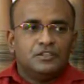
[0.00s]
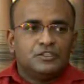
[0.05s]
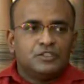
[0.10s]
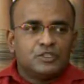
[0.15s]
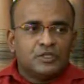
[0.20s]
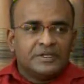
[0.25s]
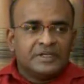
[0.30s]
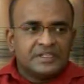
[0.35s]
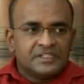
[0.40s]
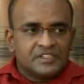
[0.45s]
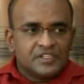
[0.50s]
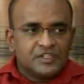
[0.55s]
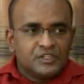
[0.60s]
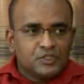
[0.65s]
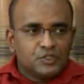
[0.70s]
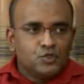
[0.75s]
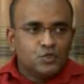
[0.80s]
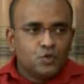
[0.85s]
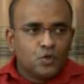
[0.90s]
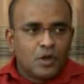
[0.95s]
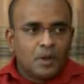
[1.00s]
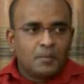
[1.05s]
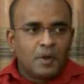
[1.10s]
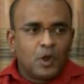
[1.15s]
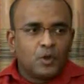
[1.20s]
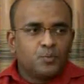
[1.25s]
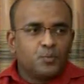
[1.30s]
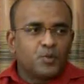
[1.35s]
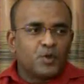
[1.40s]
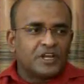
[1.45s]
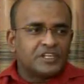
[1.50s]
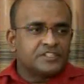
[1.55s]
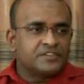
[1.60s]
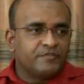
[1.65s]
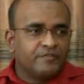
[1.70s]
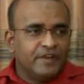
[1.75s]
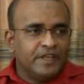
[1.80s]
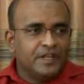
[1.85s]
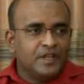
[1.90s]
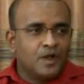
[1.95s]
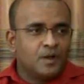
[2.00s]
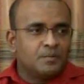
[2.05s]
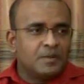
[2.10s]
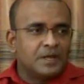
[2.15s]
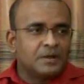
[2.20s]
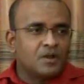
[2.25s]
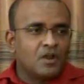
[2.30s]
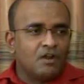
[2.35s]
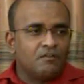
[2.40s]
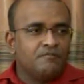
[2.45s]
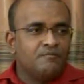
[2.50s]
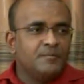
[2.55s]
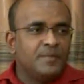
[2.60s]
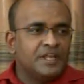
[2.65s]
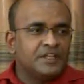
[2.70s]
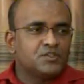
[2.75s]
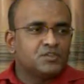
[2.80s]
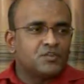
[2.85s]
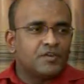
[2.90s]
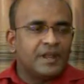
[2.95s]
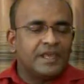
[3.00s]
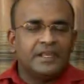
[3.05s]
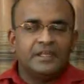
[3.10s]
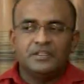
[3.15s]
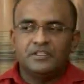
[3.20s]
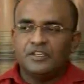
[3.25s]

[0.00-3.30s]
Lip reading: to this issue about press freedom and government trying